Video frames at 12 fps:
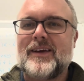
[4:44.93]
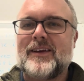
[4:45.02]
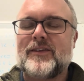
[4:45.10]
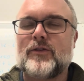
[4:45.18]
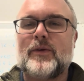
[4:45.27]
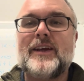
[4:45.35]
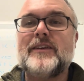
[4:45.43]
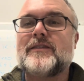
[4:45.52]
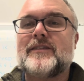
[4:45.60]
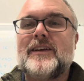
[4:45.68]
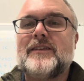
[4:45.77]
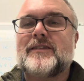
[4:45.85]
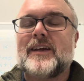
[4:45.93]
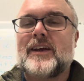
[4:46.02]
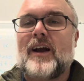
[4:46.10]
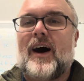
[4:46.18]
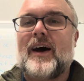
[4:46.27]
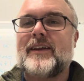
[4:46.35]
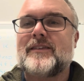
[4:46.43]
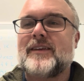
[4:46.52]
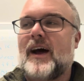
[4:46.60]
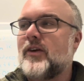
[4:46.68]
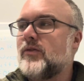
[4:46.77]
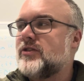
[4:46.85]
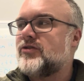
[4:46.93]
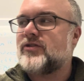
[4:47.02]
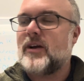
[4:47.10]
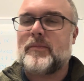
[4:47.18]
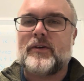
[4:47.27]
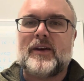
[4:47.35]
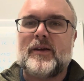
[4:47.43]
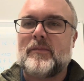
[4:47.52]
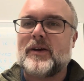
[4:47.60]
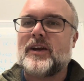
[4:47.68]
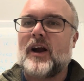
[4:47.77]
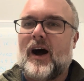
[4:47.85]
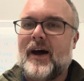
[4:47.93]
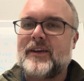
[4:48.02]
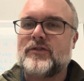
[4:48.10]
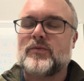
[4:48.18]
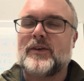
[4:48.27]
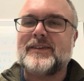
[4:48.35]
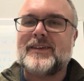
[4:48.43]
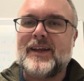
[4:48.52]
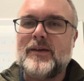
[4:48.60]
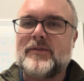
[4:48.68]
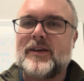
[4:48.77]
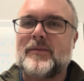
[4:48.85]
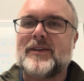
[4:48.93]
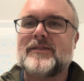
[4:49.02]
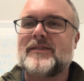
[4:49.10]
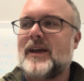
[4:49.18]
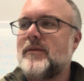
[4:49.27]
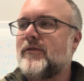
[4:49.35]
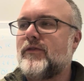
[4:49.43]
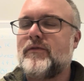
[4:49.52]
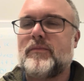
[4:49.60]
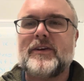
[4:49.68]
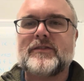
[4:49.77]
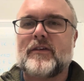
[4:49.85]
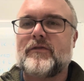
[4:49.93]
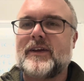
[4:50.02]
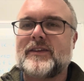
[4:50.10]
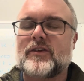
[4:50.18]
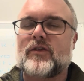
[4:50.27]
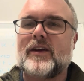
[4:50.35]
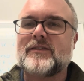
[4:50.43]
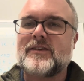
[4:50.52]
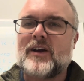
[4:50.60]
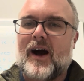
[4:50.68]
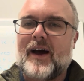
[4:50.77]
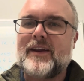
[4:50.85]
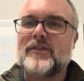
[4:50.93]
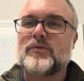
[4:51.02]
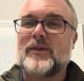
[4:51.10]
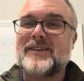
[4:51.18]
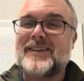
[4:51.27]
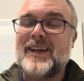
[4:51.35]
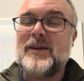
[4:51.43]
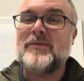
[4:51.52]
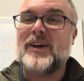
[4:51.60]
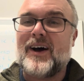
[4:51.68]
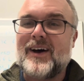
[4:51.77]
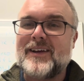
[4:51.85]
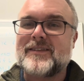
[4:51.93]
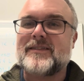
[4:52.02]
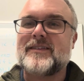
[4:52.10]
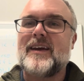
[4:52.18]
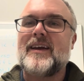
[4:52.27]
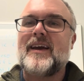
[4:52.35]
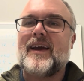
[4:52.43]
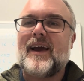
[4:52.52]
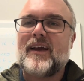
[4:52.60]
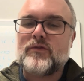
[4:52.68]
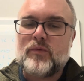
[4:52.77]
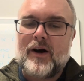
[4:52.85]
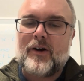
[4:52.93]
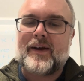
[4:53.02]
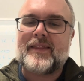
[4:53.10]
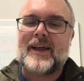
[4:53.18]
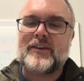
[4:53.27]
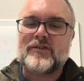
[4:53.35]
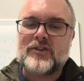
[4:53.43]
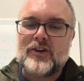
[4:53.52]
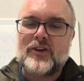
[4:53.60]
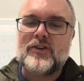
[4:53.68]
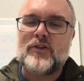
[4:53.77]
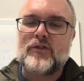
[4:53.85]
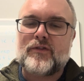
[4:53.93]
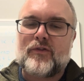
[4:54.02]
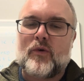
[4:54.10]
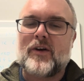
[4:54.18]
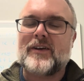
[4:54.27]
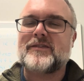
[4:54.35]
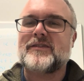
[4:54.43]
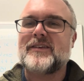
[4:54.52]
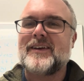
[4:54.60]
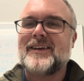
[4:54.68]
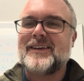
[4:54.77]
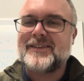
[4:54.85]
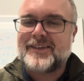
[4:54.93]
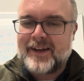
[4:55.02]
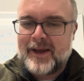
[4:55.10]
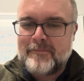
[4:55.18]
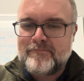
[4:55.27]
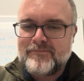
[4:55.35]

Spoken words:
So he sees that God has not only shepherded him, but God has redeemed him. And the same, if we've placed our faith in Christ, God has redeemed us as well. And that is good news for us today.